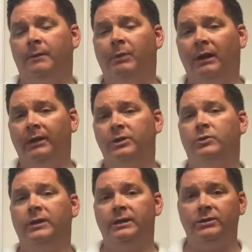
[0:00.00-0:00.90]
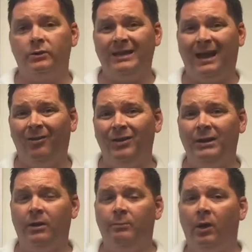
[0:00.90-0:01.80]
bodily injury in totality
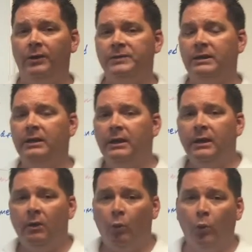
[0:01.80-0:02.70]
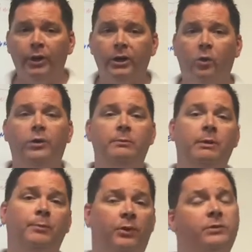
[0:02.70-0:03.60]
on a policy, we're going to be
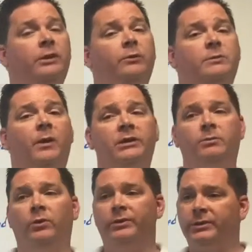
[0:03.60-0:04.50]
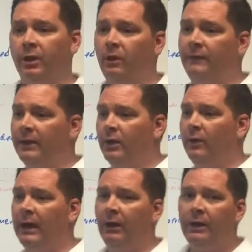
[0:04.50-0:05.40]
personally responsible. So if I go
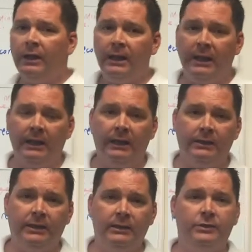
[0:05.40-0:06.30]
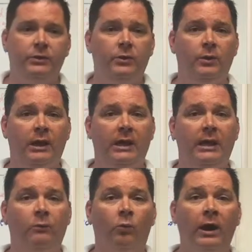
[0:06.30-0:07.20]
out and get into
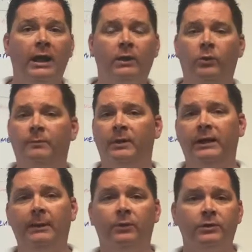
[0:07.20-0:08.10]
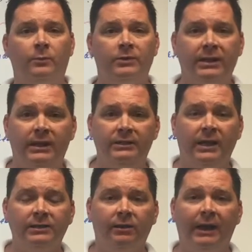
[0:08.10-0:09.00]
a wreck with my neighbor's Mercedes
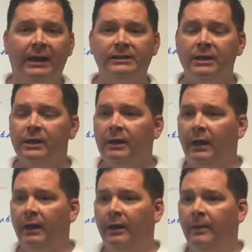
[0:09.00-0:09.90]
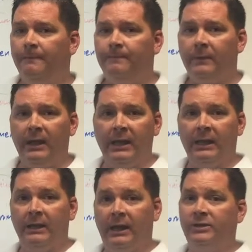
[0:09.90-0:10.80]
S-Class
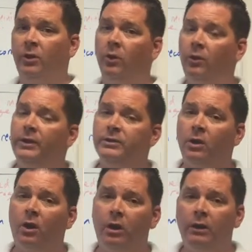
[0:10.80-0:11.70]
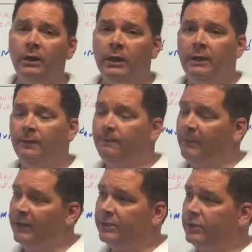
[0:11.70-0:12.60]
and I total his car,
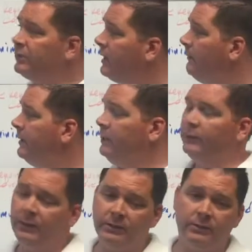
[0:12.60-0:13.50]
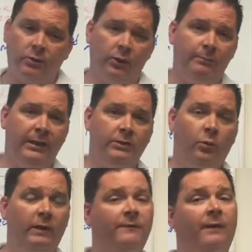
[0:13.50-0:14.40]
my insurance company with this is going to pay
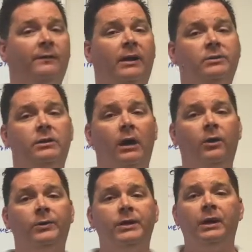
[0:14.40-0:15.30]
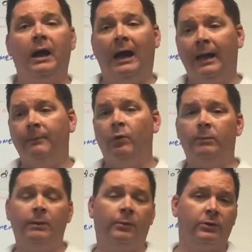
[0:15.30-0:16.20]
$25,000. I'm
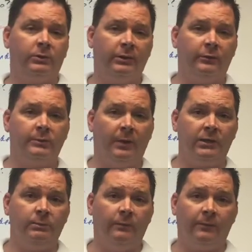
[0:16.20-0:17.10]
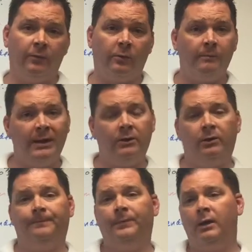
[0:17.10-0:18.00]
going to be personally responsible for the
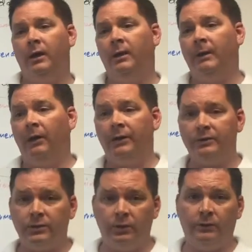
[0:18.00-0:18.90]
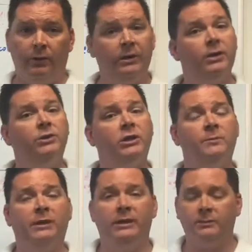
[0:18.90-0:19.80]
remainder. I'll get sued and they'll get a
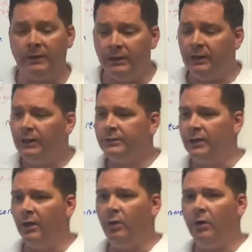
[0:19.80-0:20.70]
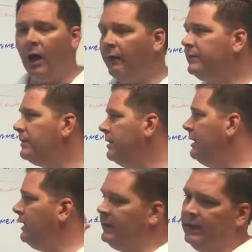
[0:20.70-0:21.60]
judgment against me. So
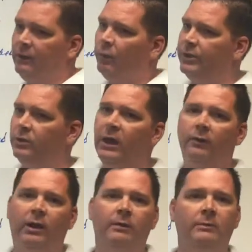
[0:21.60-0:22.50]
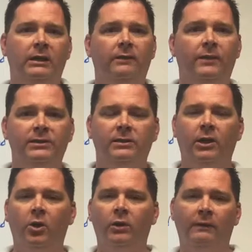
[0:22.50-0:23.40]
obviously, again, we do not recommend this
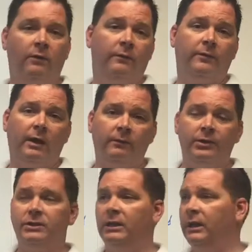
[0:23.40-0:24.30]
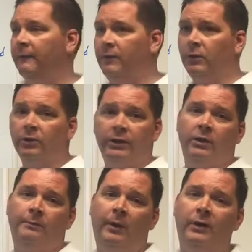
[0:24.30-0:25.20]
low level of coverage. If you look at
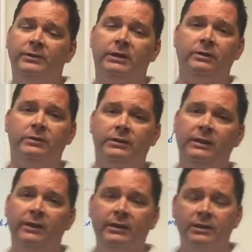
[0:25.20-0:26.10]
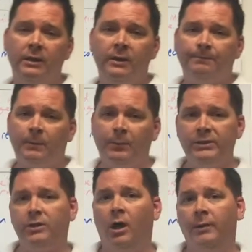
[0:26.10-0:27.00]
your policy and you see this,
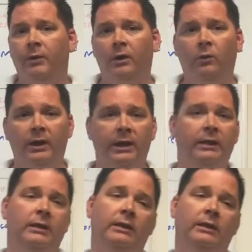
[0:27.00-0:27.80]
please call me right away